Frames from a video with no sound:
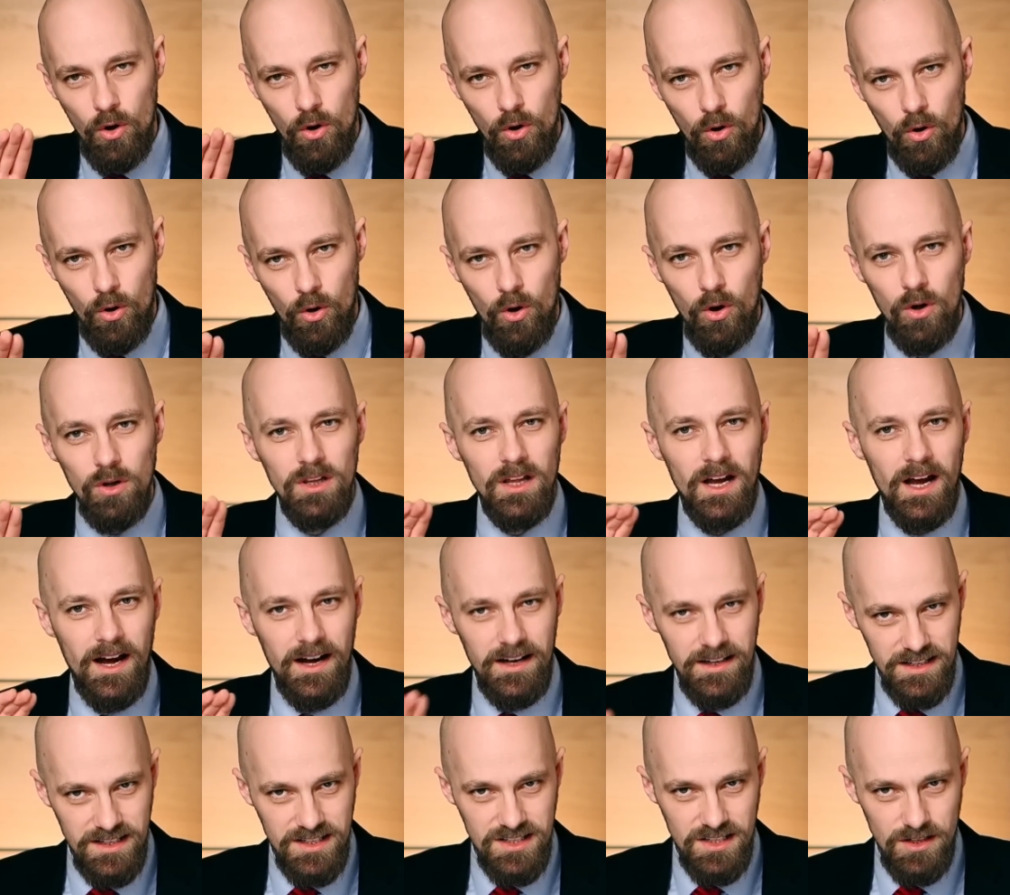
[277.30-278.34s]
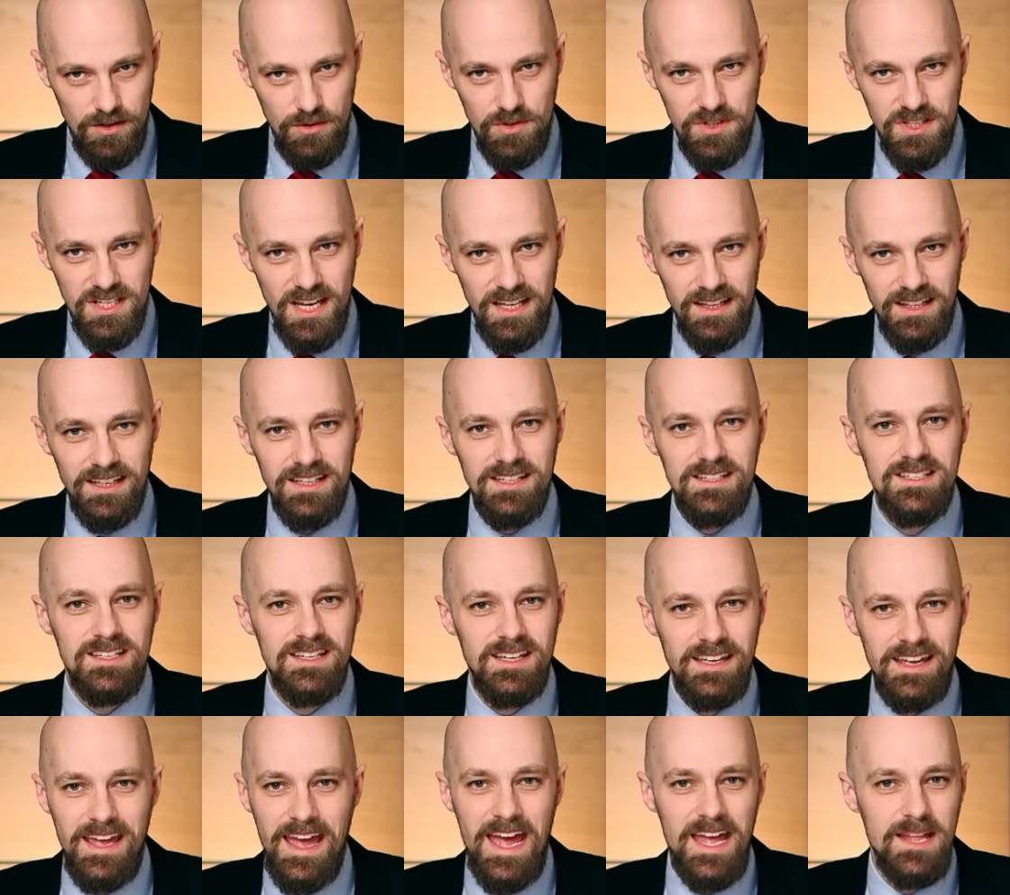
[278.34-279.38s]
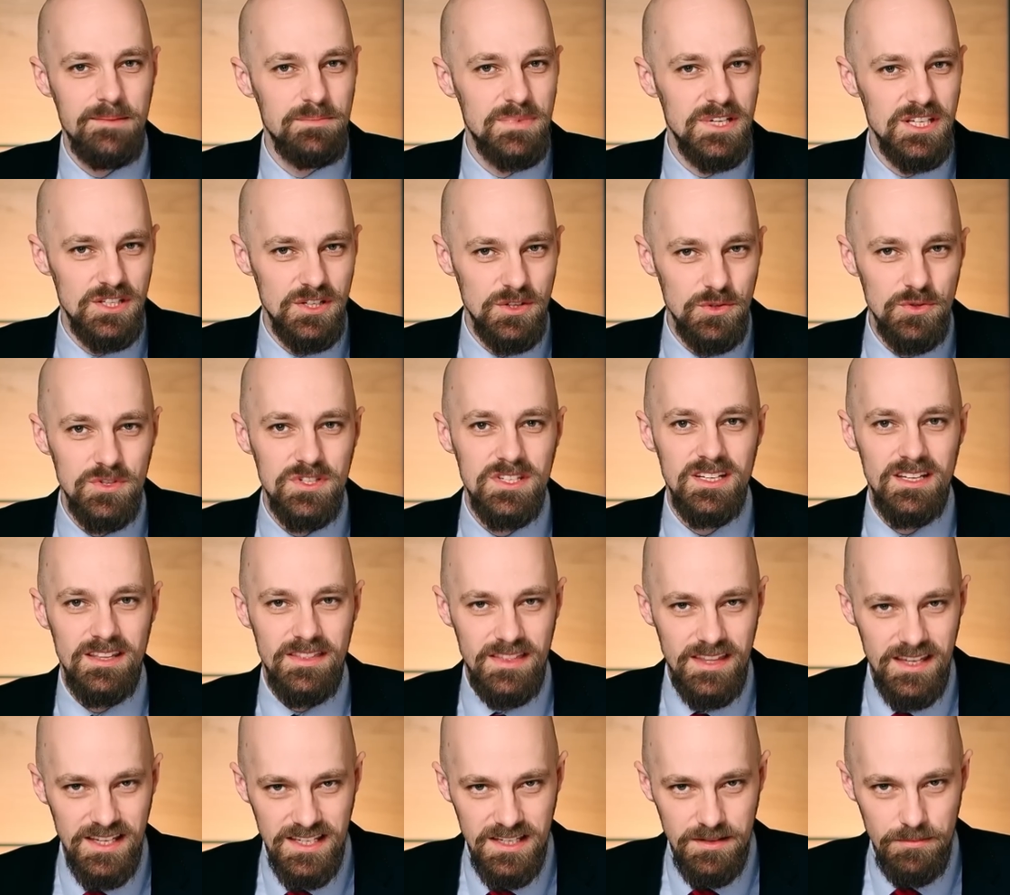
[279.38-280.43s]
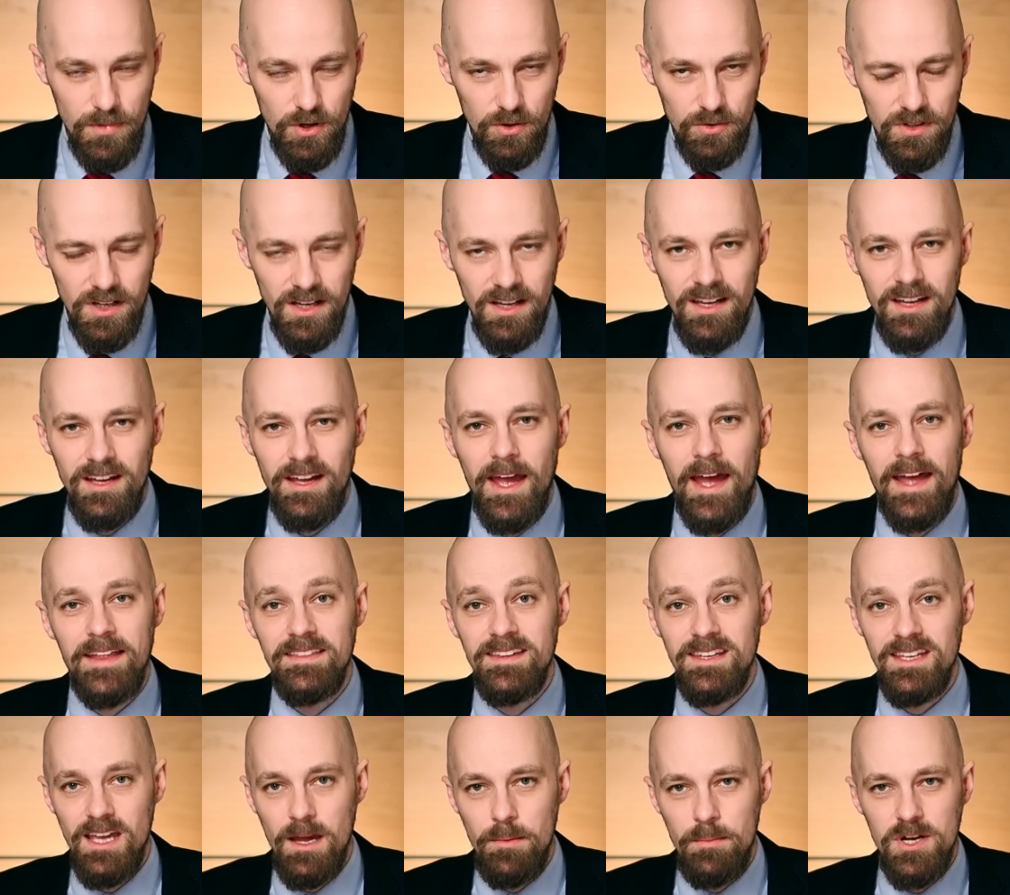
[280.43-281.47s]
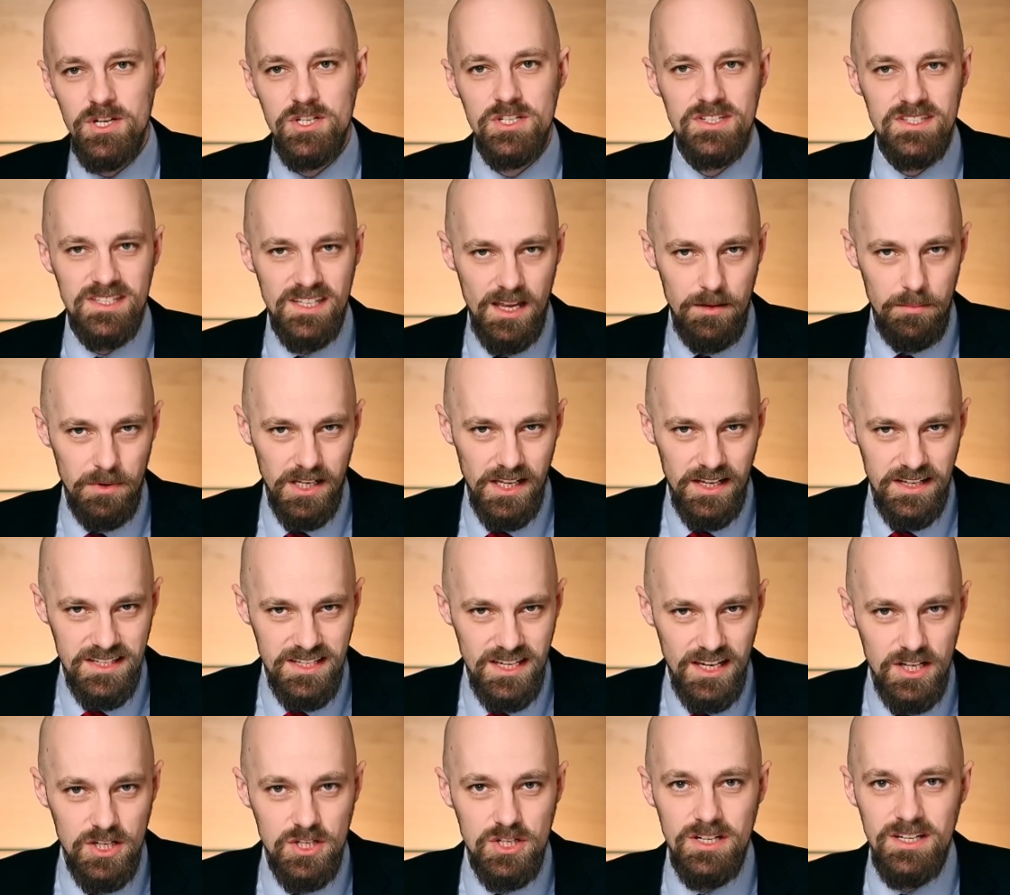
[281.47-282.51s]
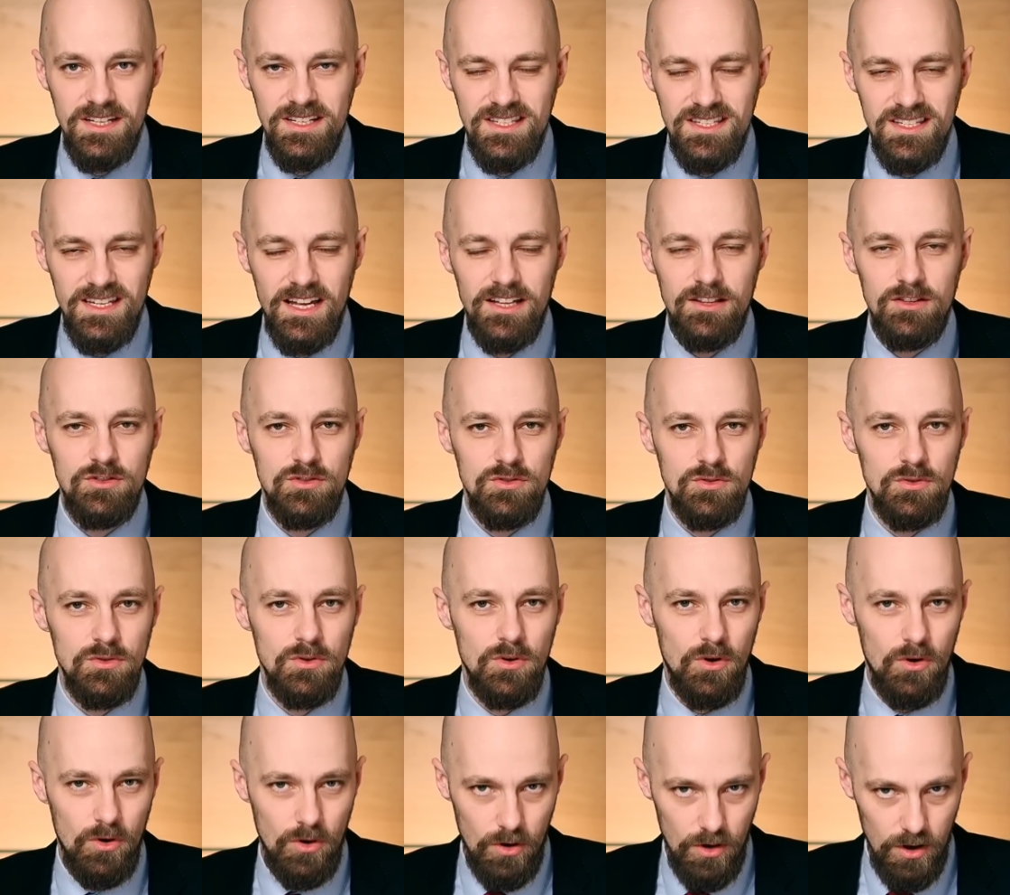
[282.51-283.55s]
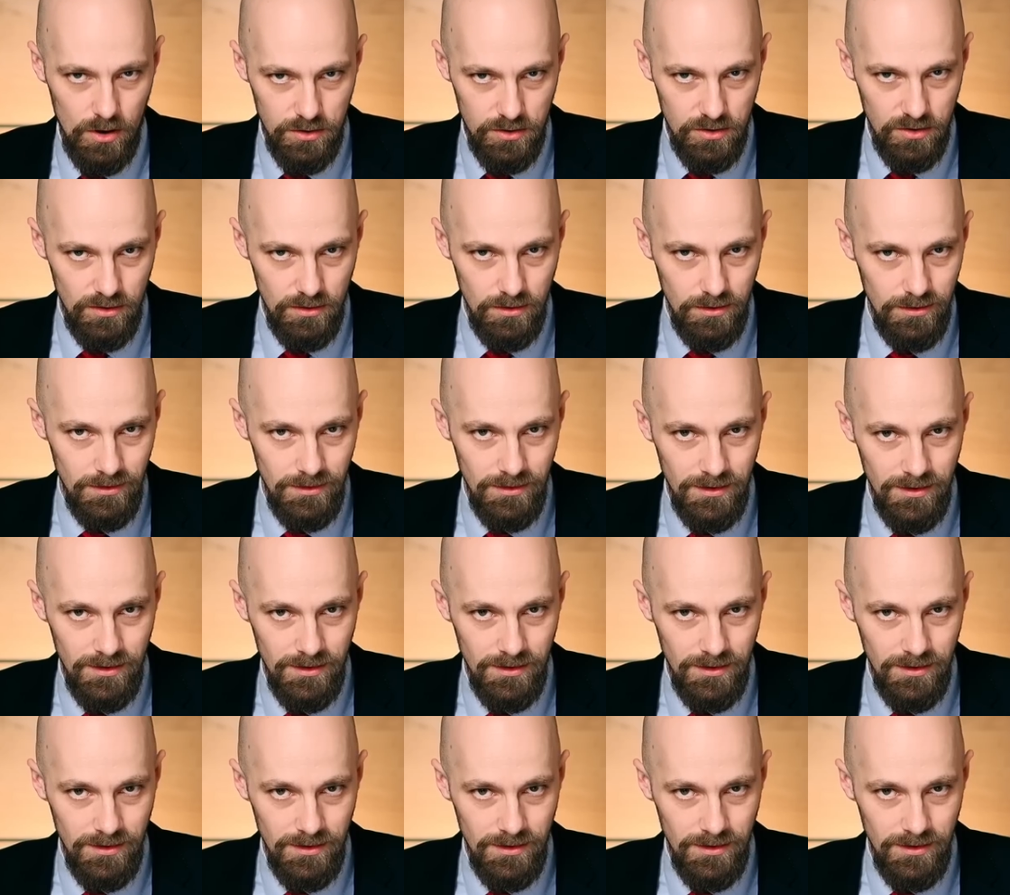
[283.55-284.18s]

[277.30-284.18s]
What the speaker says: All ISO settings can be used in this mode, and the image stabilization is set to auto.